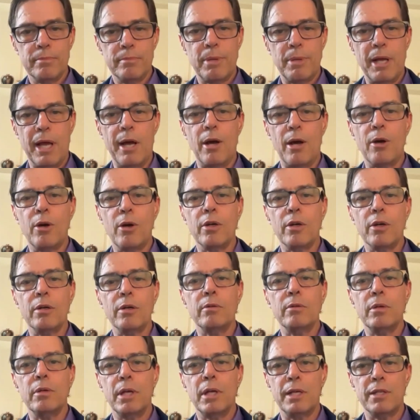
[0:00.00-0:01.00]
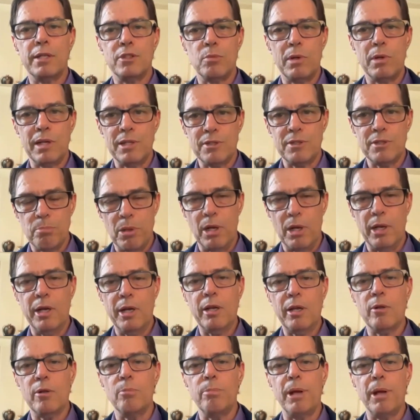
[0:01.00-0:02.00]
power, as well as
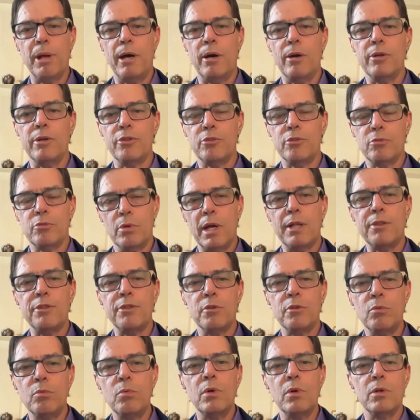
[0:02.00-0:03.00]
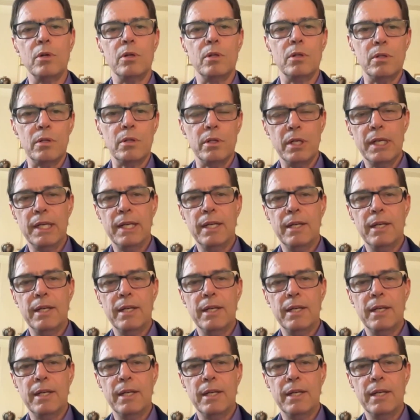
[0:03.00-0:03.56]
political power throughout the world